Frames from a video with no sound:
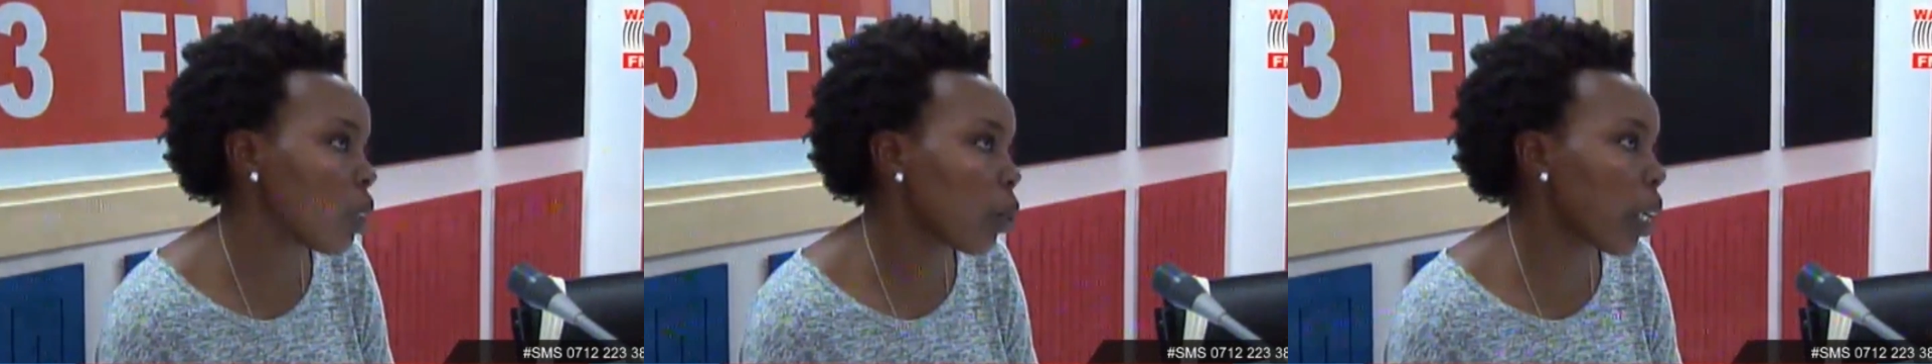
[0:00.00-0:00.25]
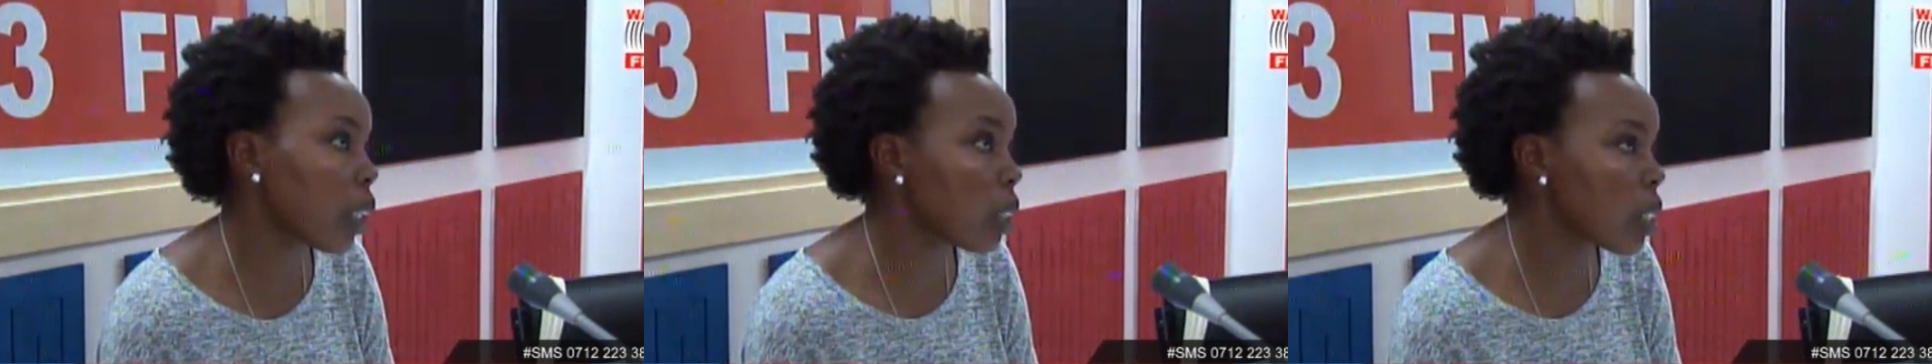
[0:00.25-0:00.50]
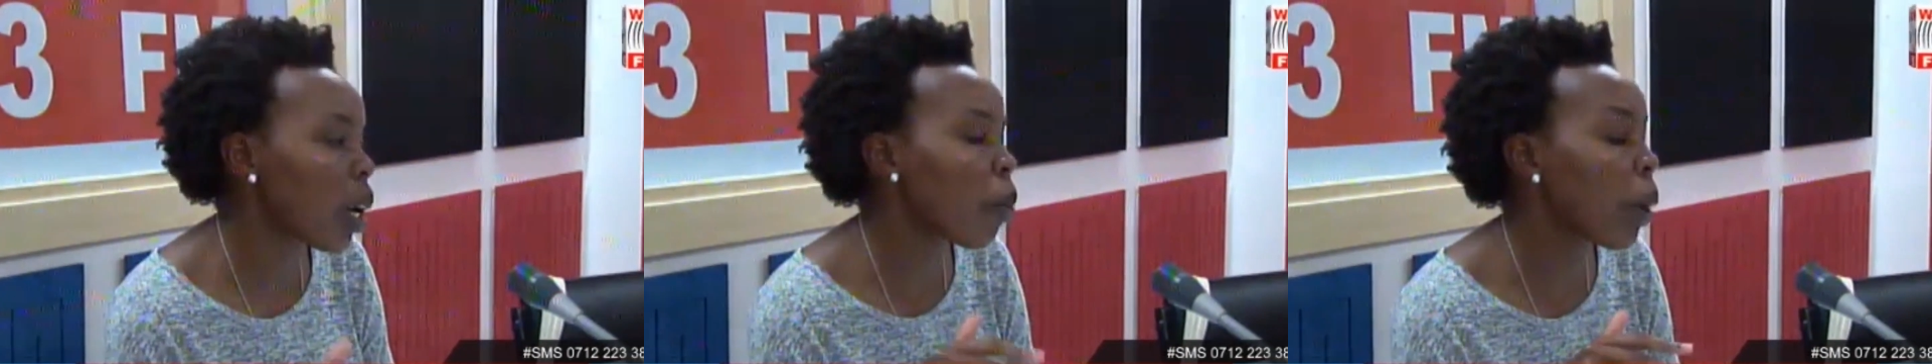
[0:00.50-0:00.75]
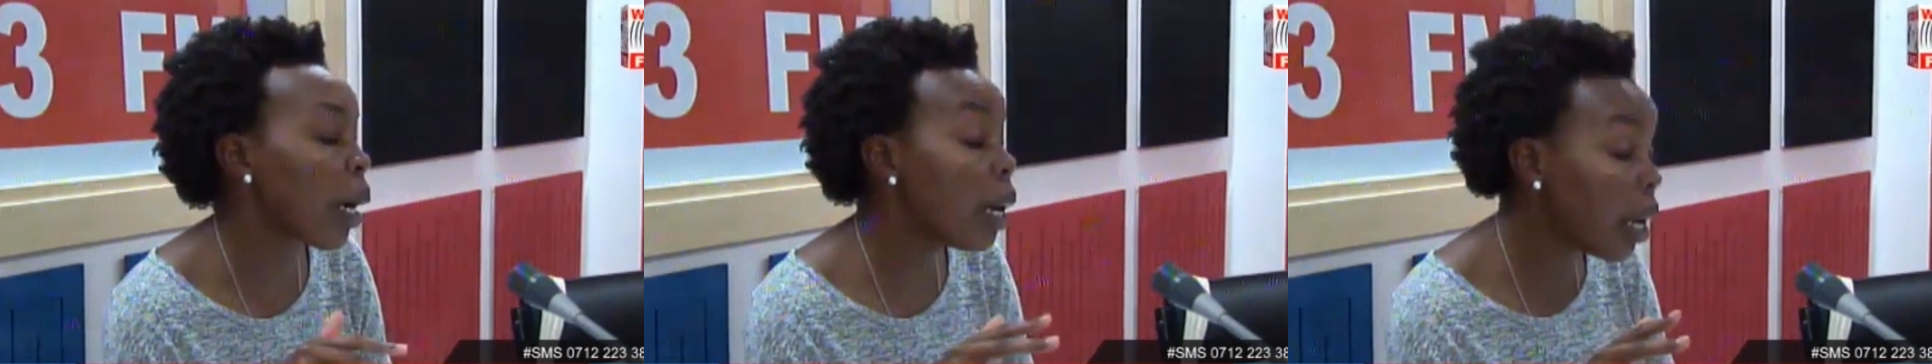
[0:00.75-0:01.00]
okay, this is now
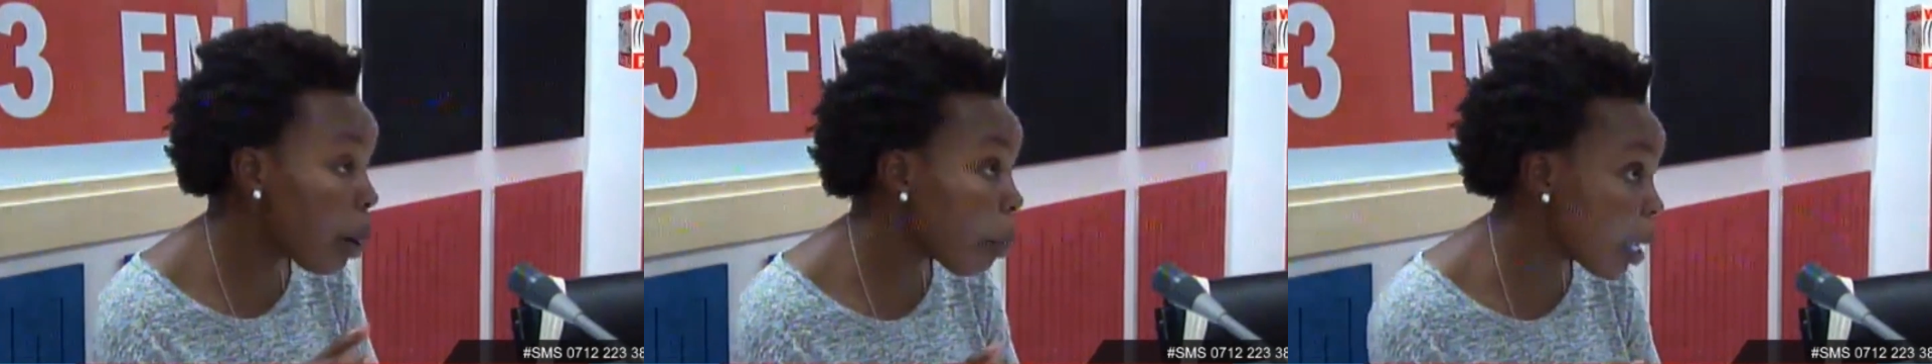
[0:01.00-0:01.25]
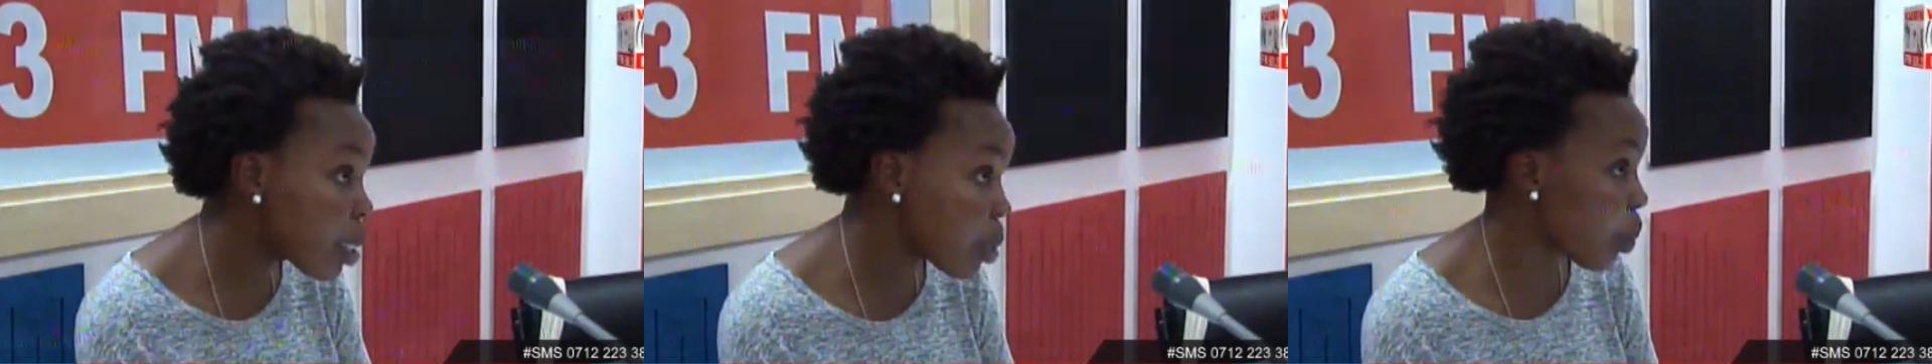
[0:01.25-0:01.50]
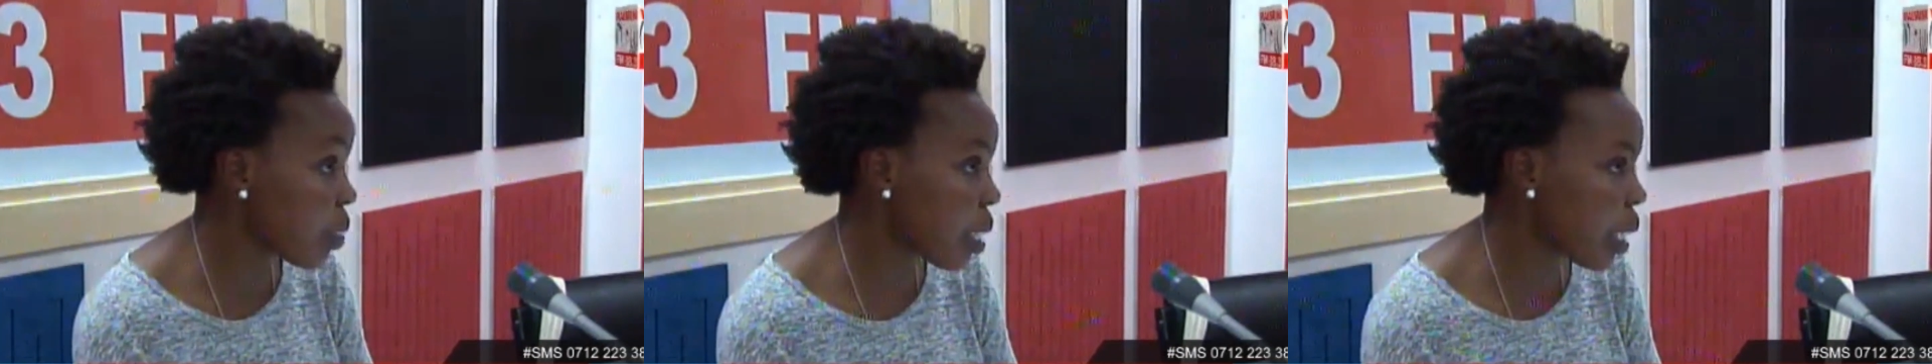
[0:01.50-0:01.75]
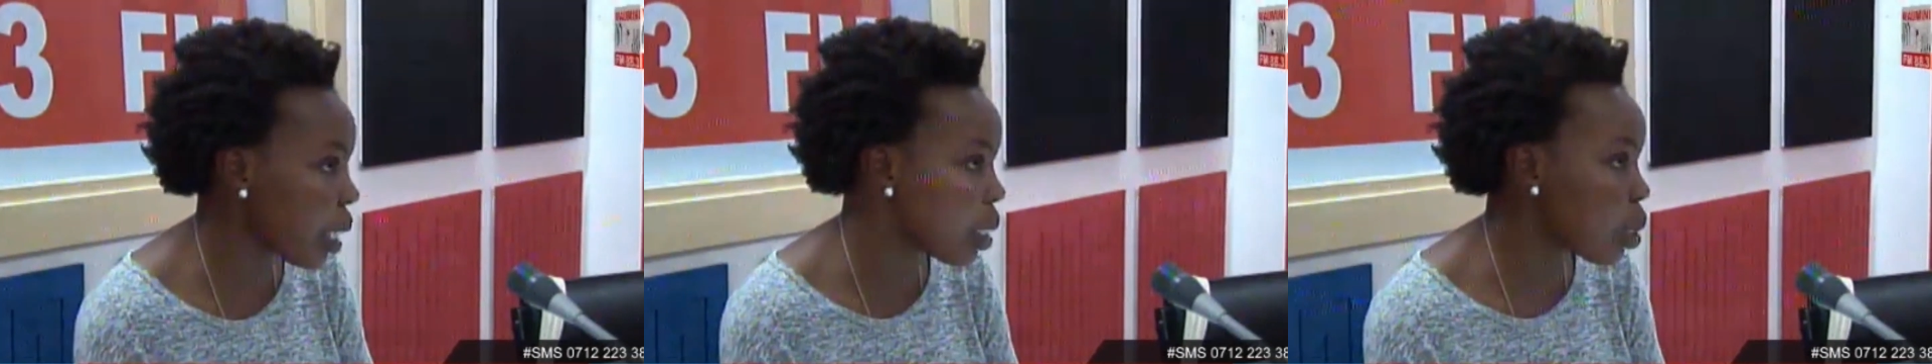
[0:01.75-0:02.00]
my layman's way of
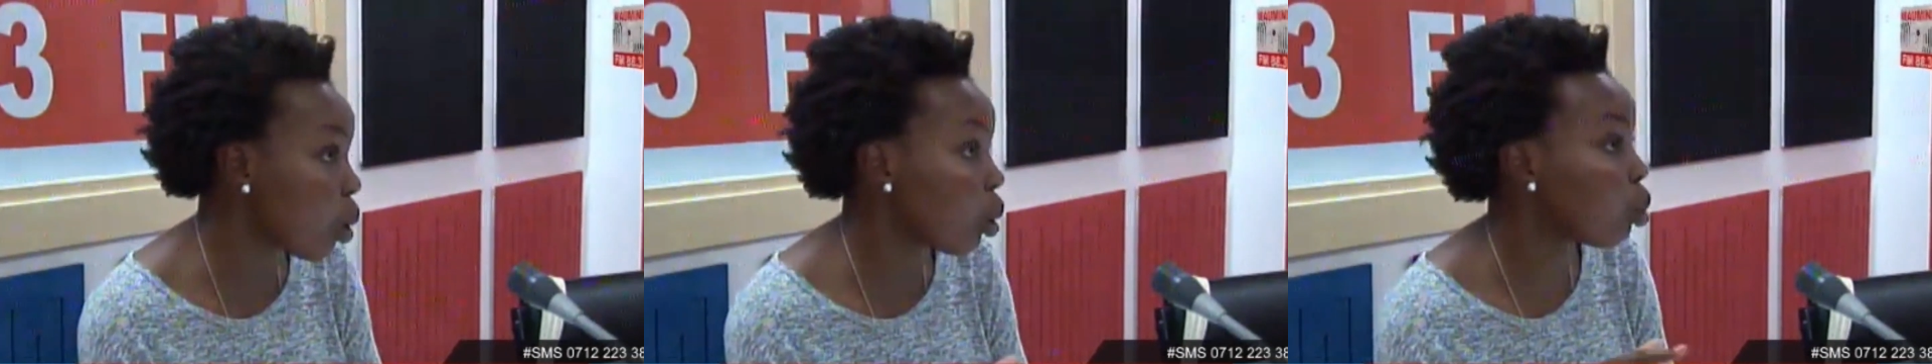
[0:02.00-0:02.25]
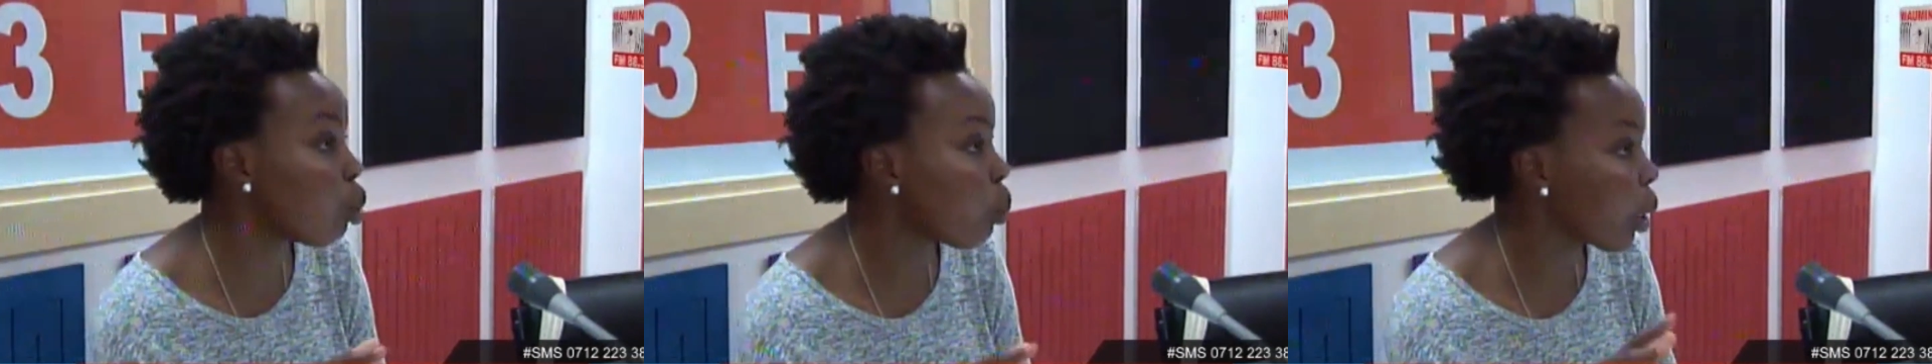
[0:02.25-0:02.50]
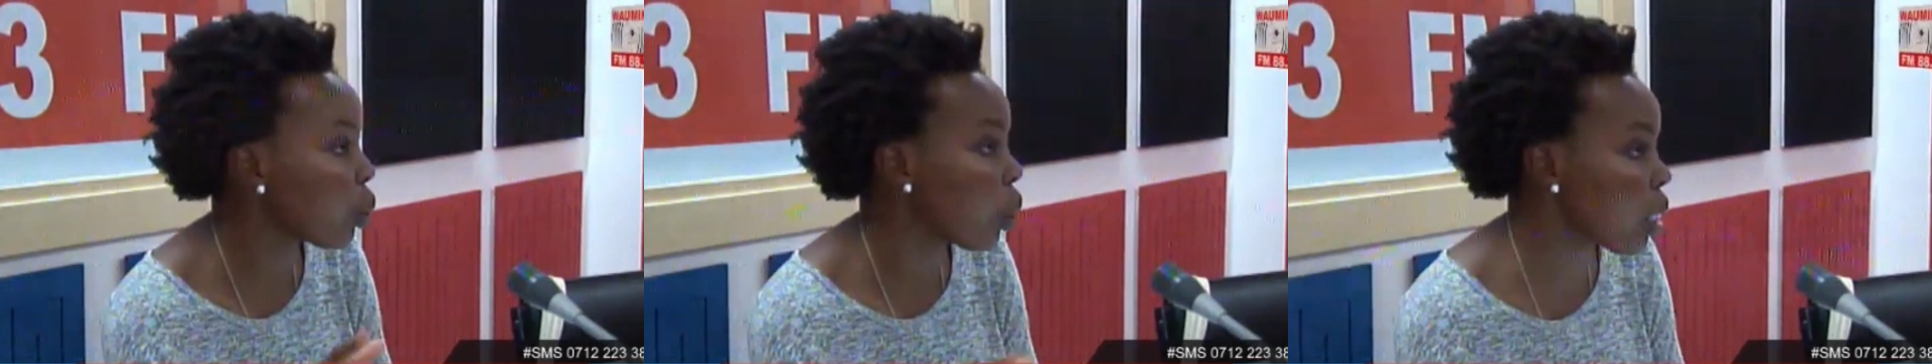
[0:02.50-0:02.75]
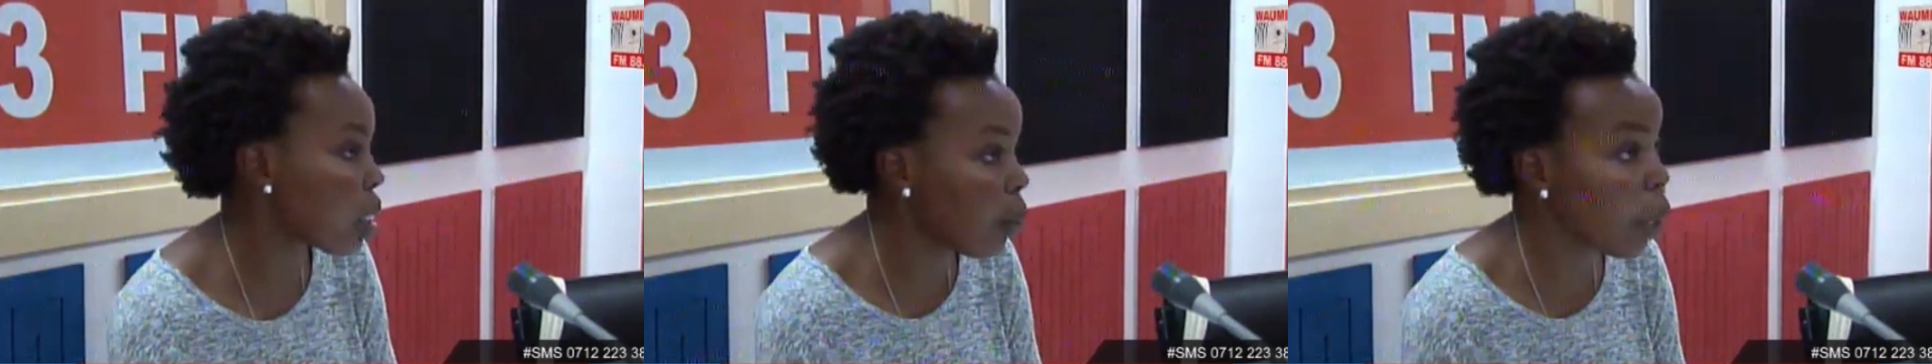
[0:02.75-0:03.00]
saying it, it's not too
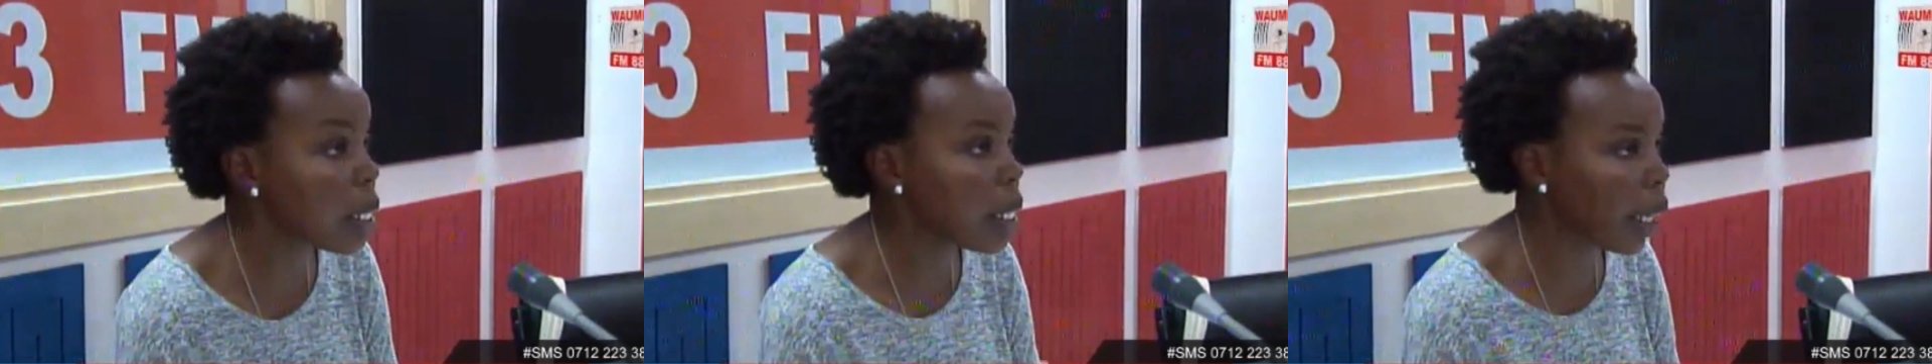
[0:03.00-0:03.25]
much to ask